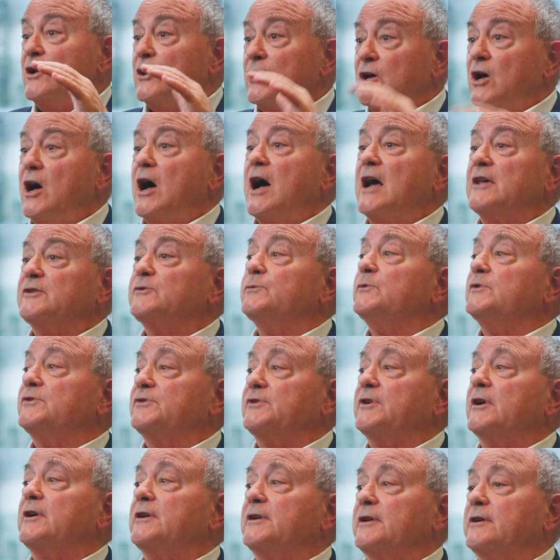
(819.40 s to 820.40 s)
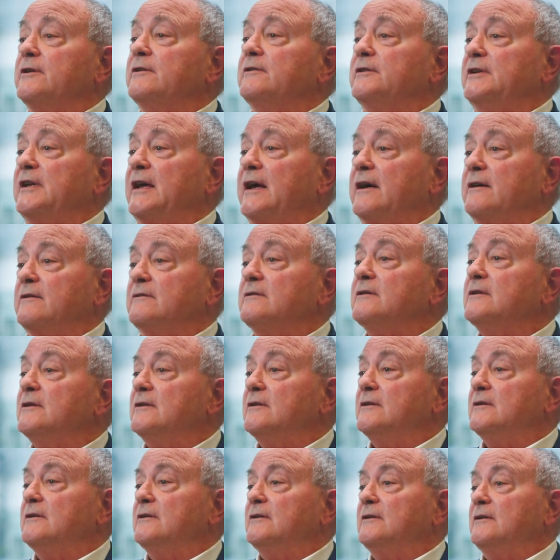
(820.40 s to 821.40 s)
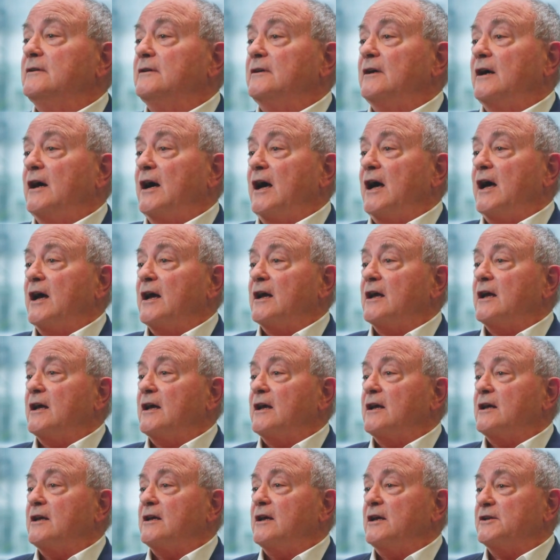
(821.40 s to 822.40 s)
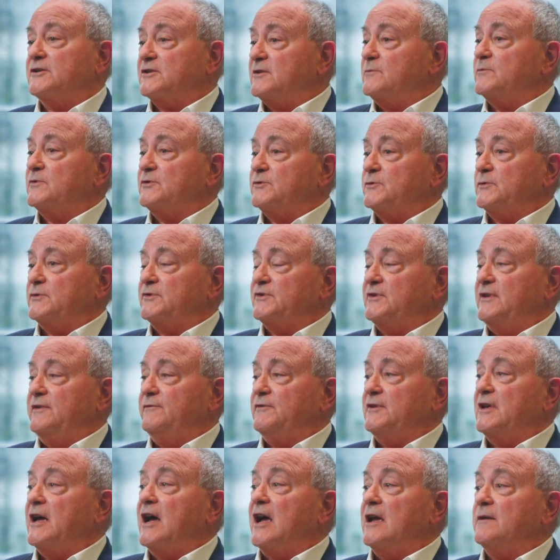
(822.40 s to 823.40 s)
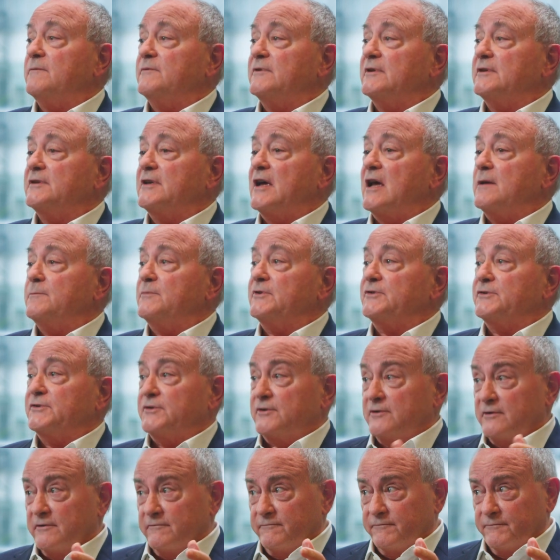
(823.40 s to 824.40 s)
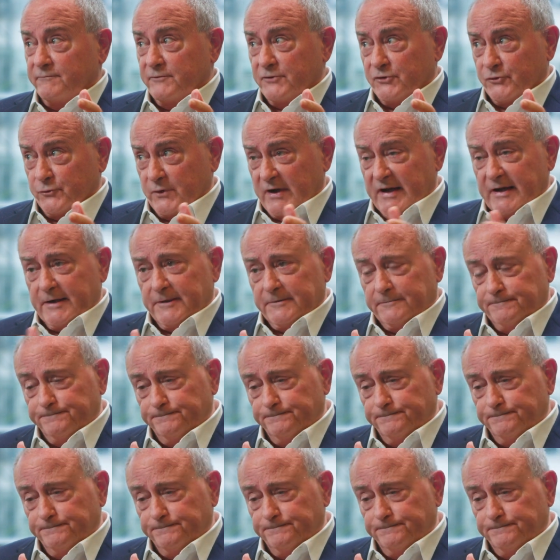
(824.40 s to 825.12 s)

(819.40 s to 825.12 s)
Costs will start to go down. Customers will see time to serve shrink.